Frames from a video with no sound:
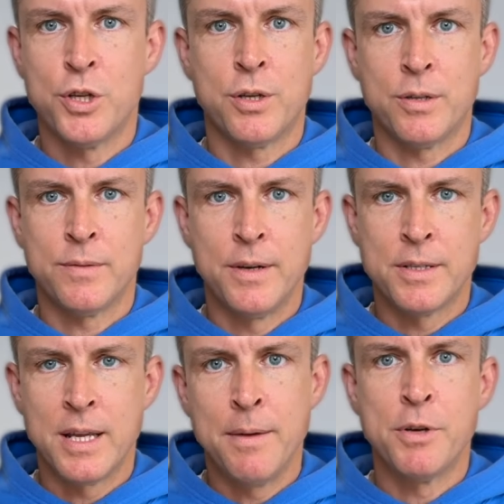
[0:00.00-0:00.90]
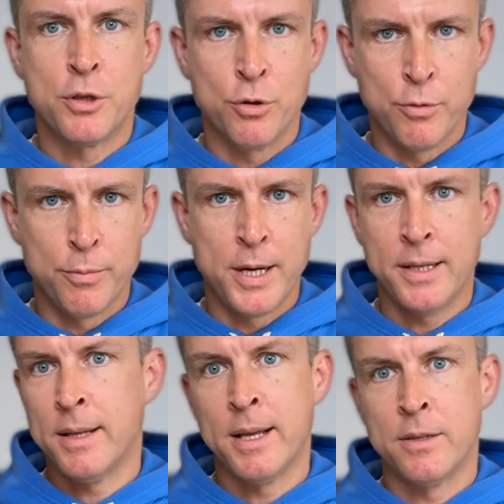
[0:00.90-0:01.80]
transfers the image to your brain
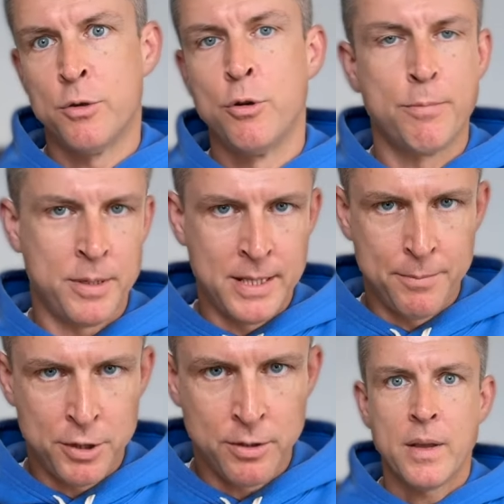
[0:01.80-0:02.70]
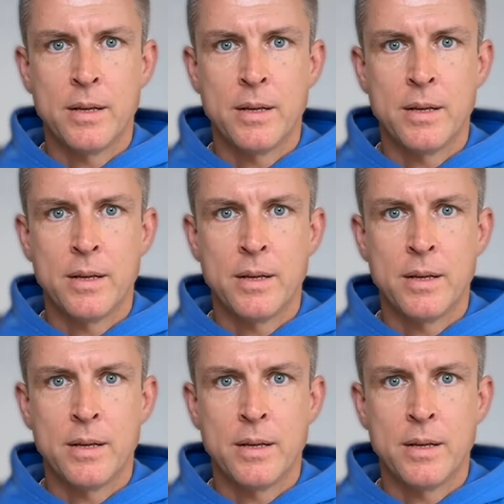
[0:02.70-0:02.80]
and to your perception.